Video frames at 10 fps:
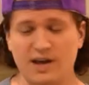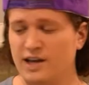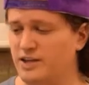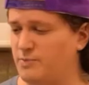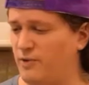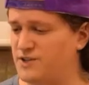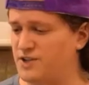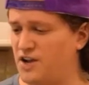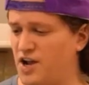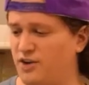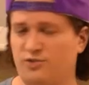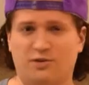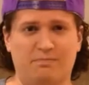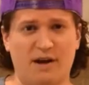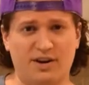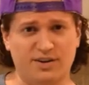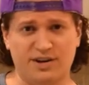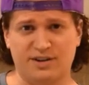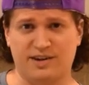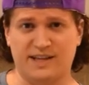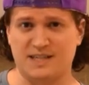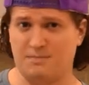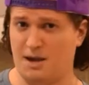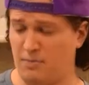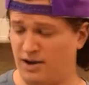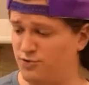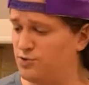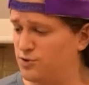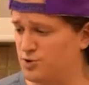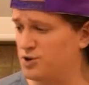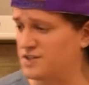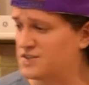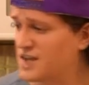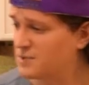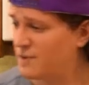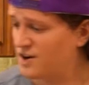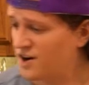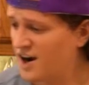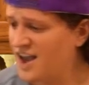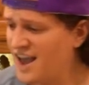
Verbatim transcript: because I'm always on the hunt for better ingredients that make my food or treats taste better.